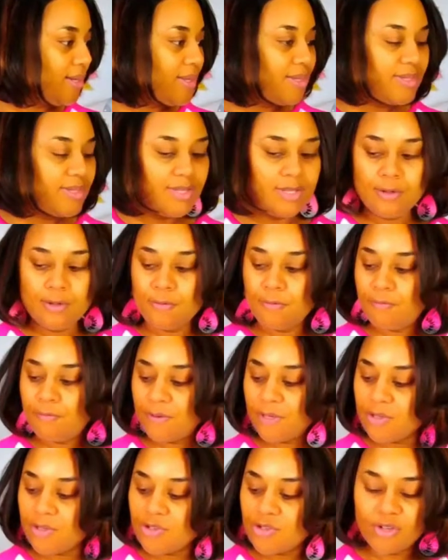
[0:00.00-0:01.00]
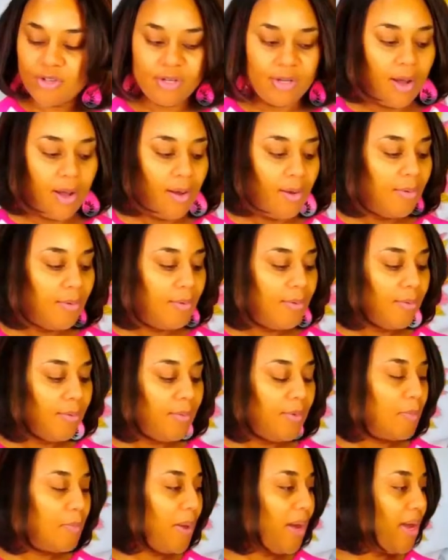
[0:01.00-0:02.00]
this new feature, y'all,
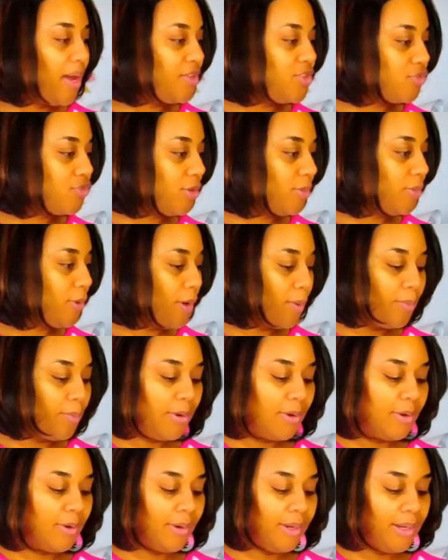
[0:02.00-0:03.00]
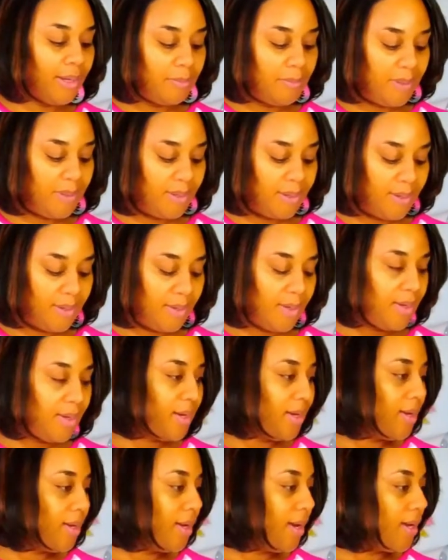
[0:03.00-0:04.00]
with my StreamYard program.
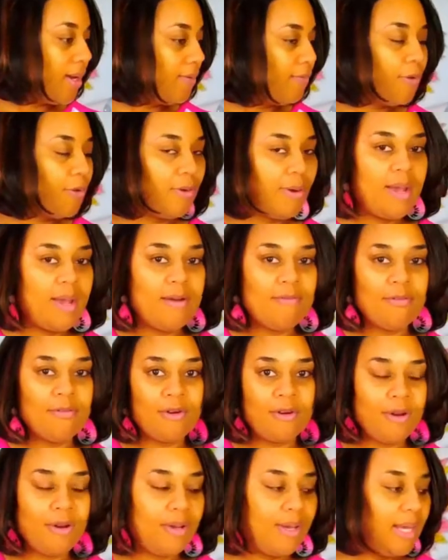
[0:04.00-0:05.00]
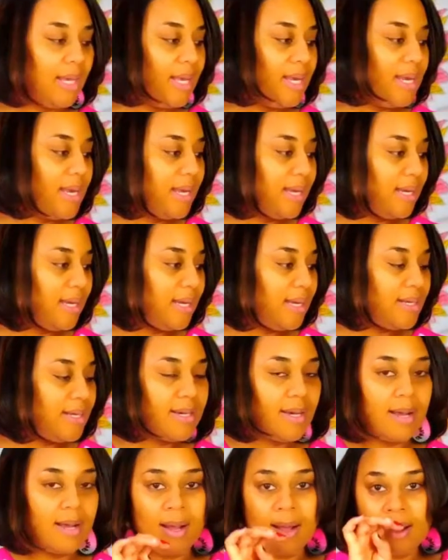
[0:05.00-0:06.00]
And if you're ever in need
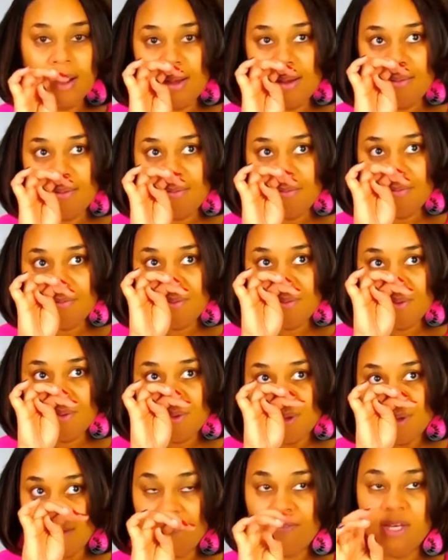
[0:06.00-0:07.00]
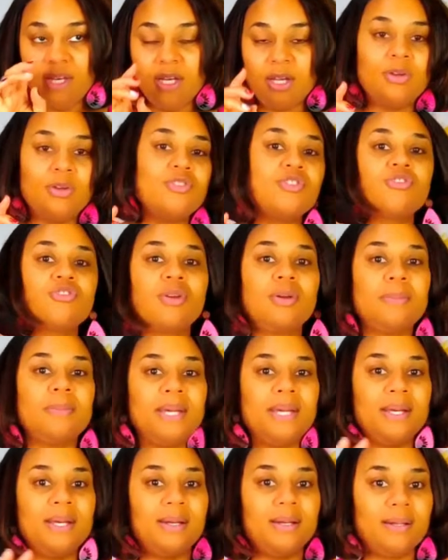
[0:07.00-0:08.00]
of a video
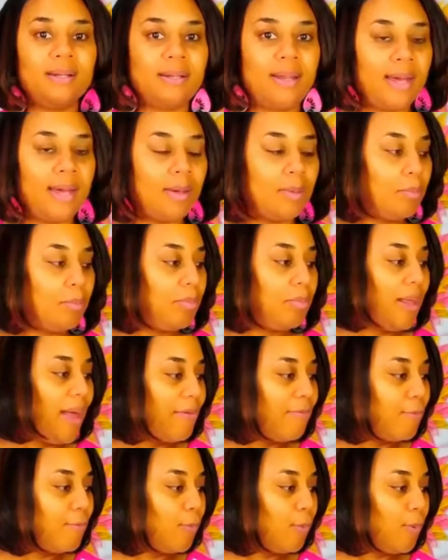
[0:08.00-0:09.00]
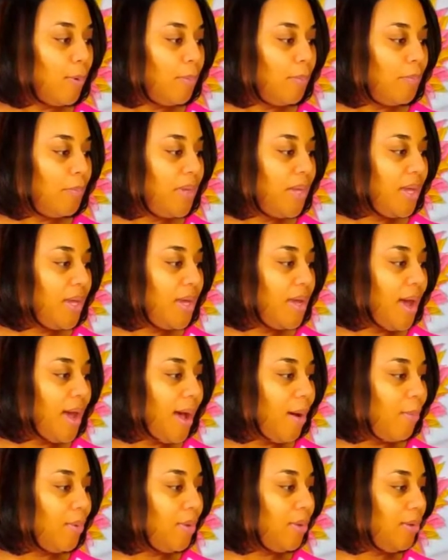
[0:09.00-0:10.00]
streaming like platform,
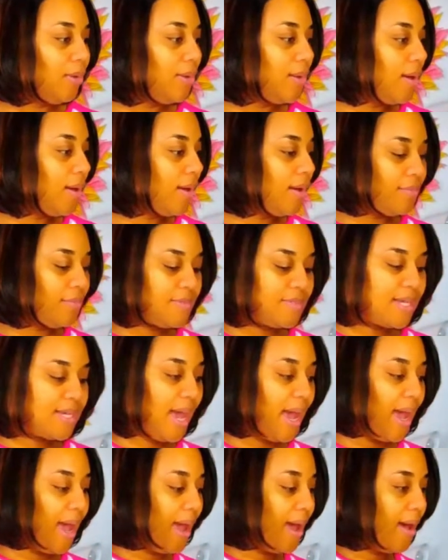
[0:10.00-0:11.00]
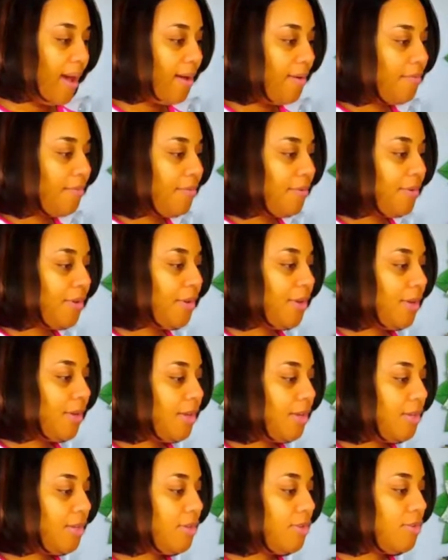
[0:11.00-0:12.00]
I would love to have
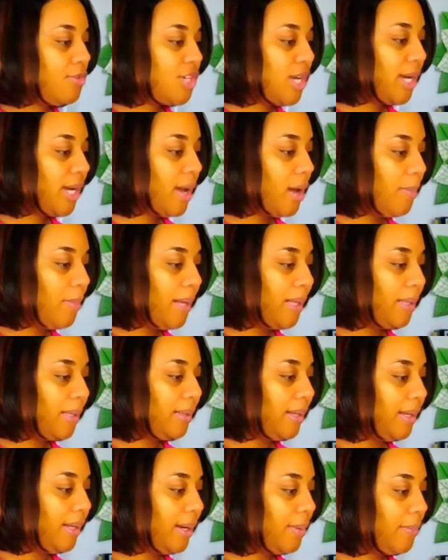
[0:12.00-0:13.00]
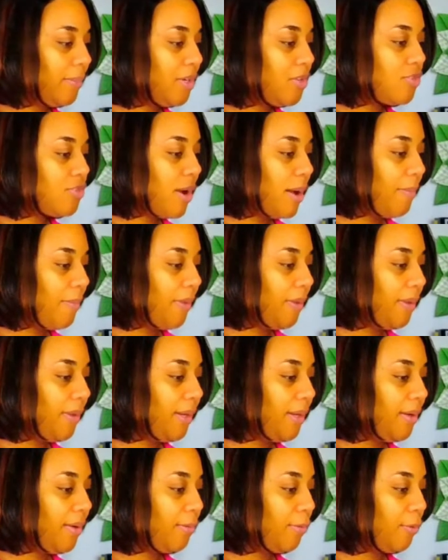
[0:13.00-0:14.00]
you check out my link. I'm going to drop the
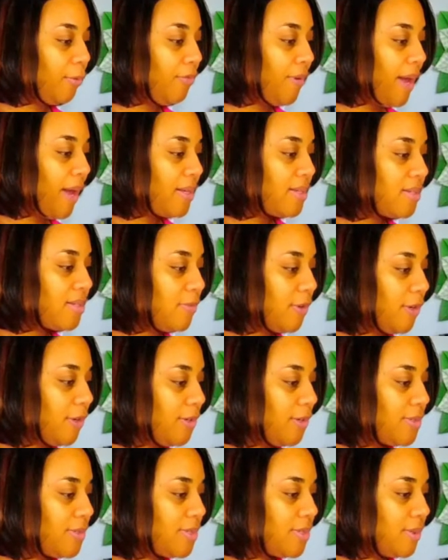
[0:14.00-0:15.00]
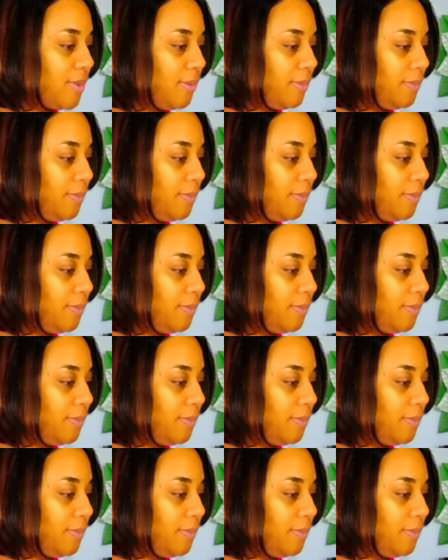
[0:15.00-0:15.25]
link real fast first.